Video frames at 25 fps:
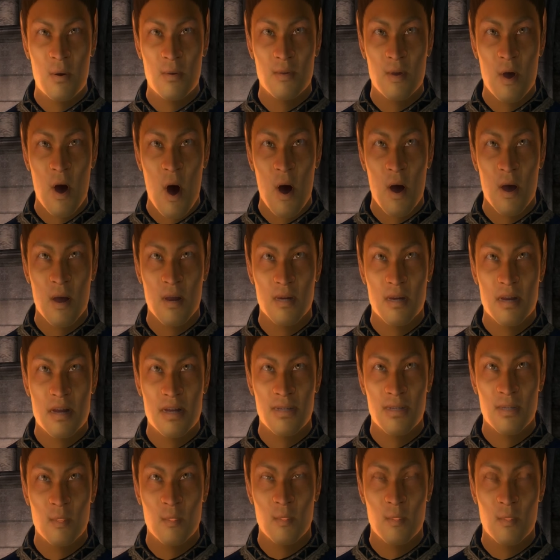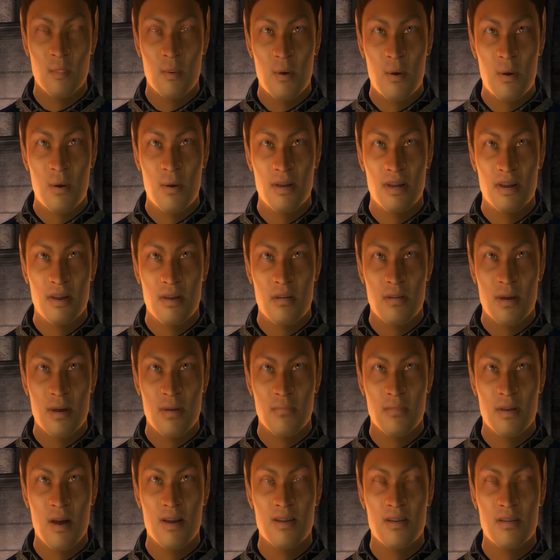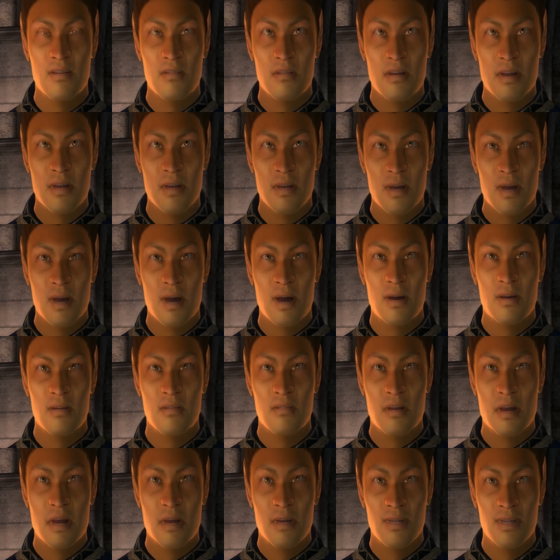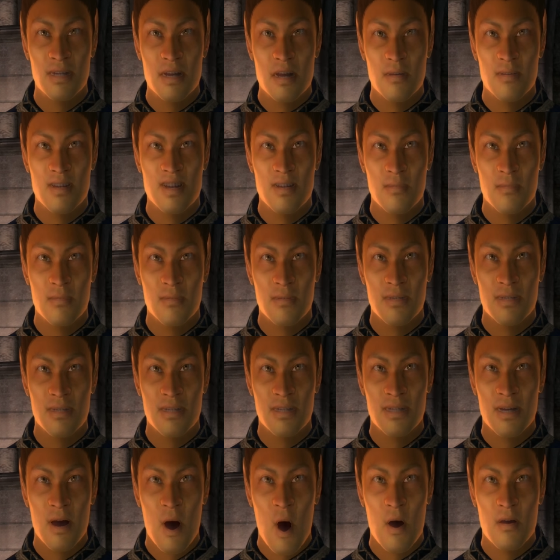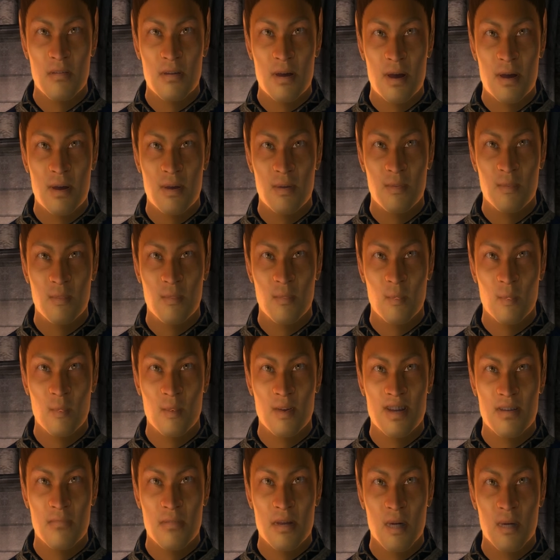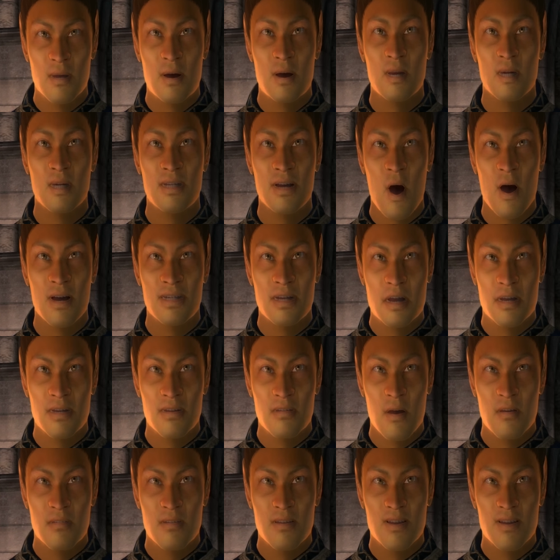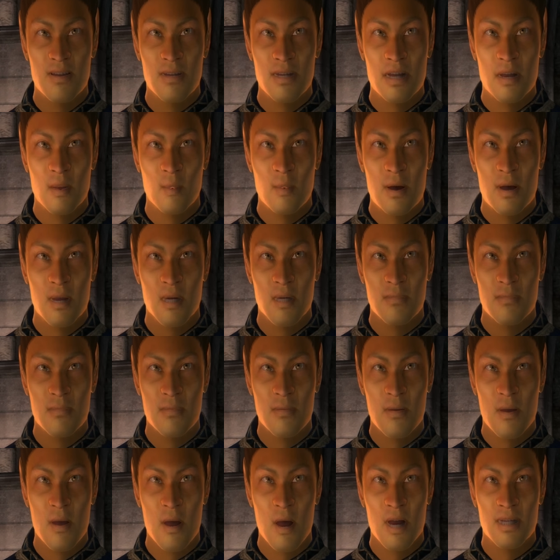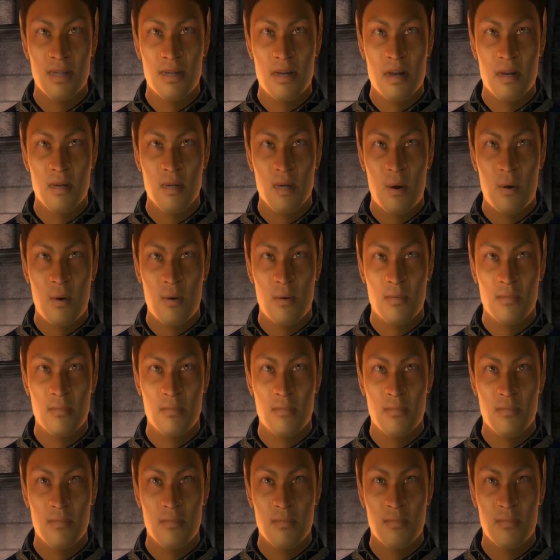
Our goal is to root out the vampires that live in our fair city. So far, we've been unsuccessful finding one, until now.